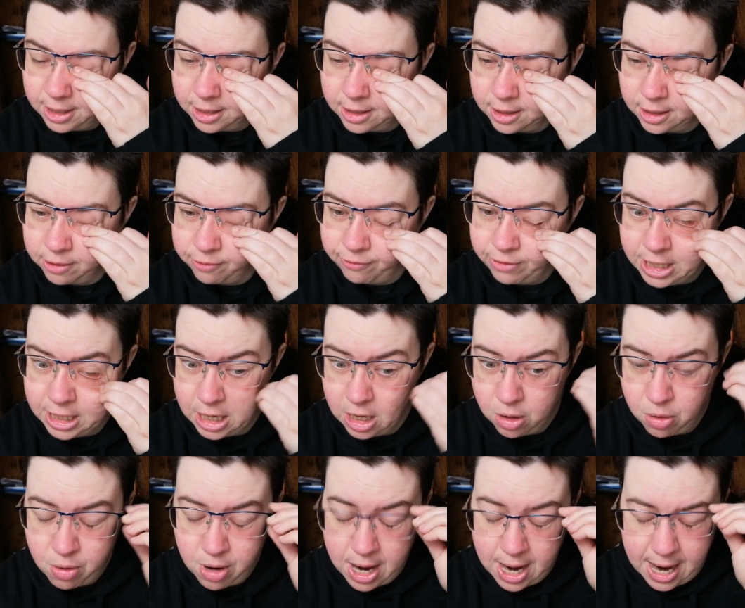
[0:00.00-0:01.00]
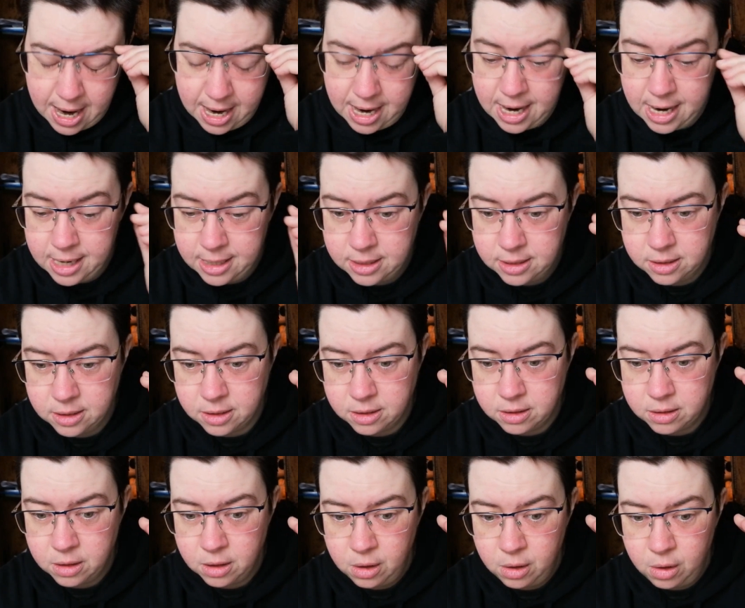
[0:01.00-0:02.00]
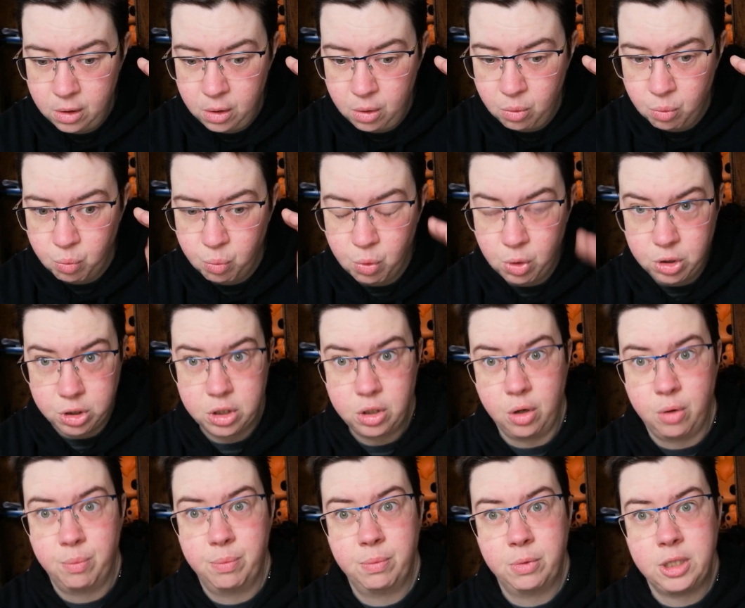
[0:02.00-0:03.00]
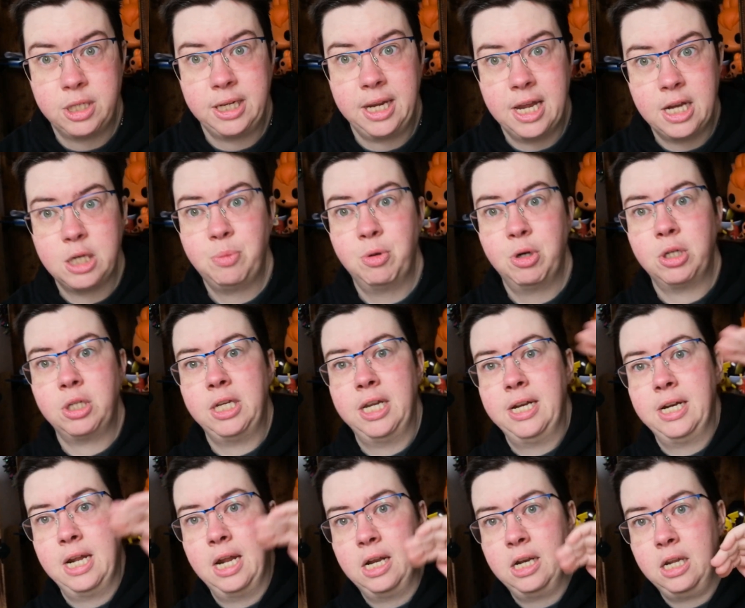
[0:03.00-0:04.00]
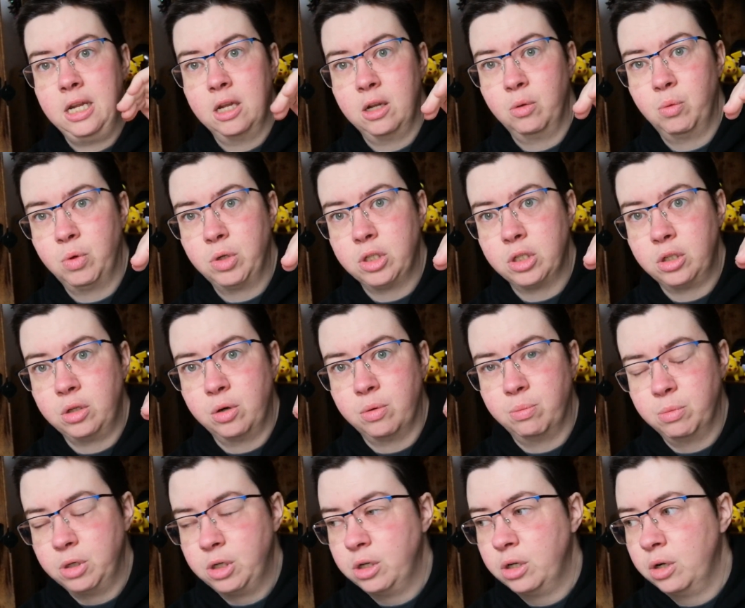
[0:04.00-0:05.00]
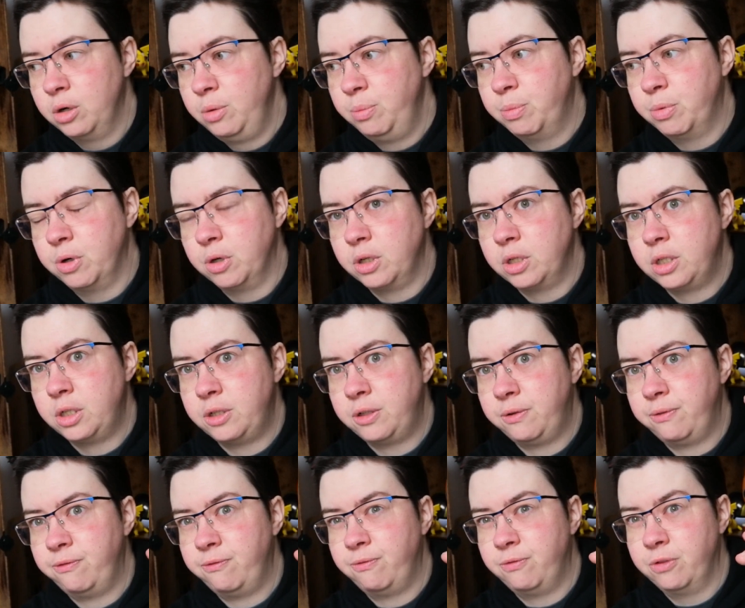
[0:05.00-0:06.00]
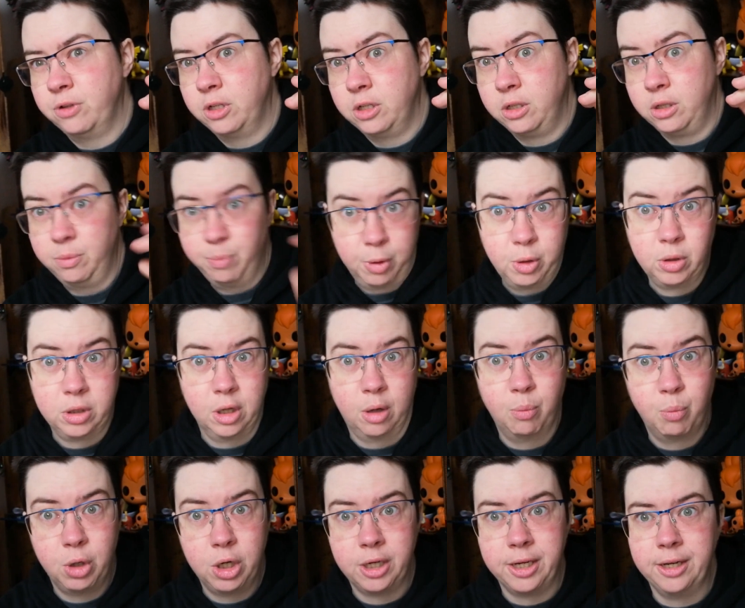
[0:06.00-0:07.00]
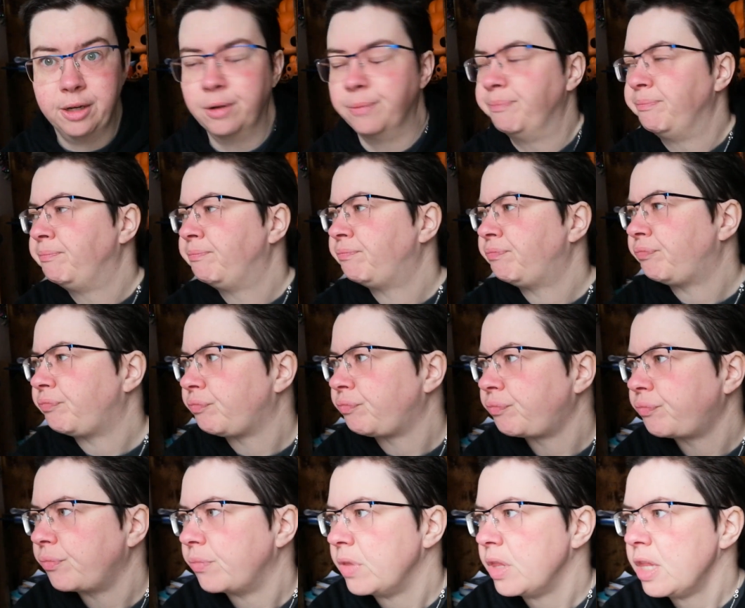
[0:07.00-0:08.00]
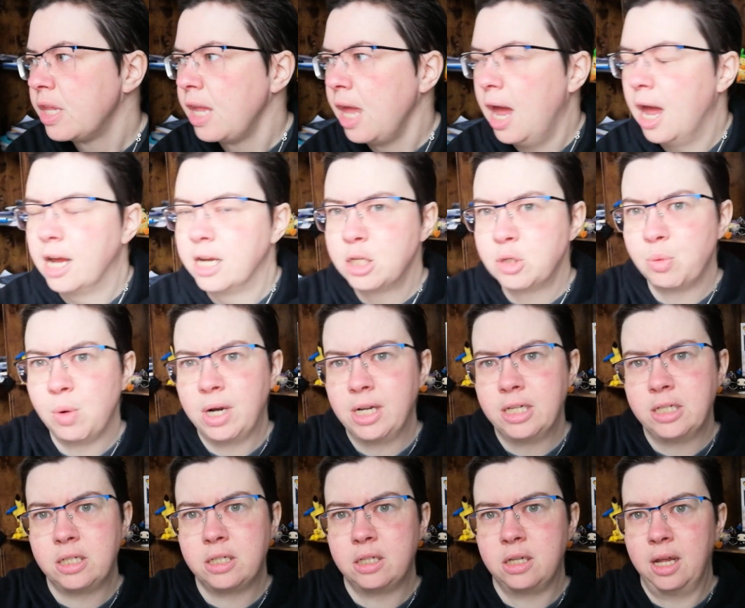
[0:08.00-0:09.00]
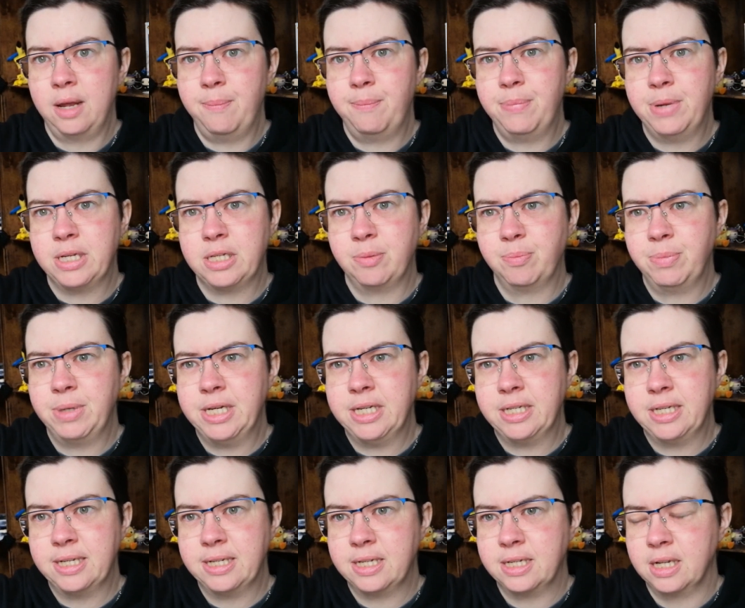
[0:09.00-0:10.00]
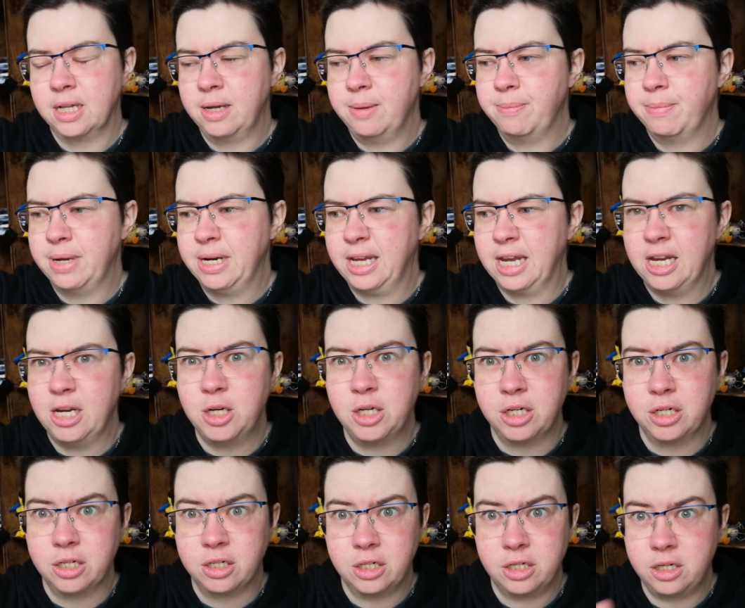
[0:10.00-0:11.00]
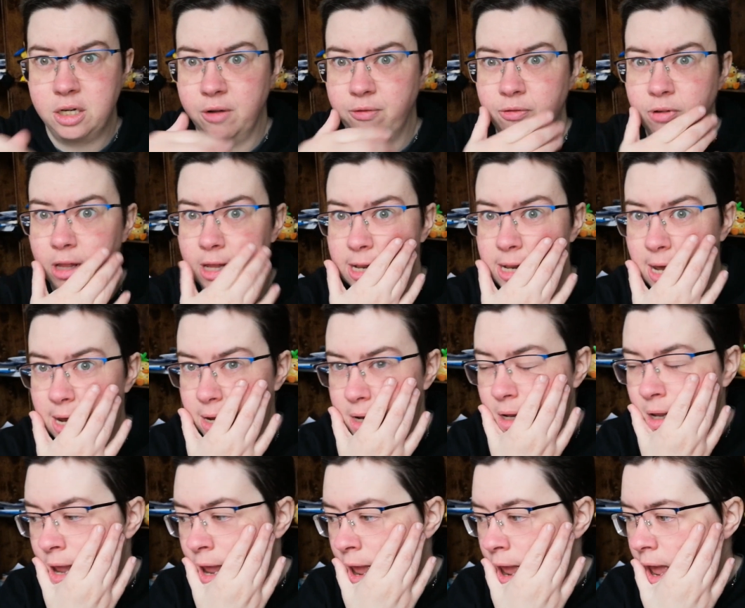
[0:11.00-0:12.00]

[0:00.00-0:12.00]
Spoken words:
in another video, and one's got my sketchbooks in and the other one's got my notebooks for the book that I'm working on, as well as like bits and pieces like medications, stuff like that.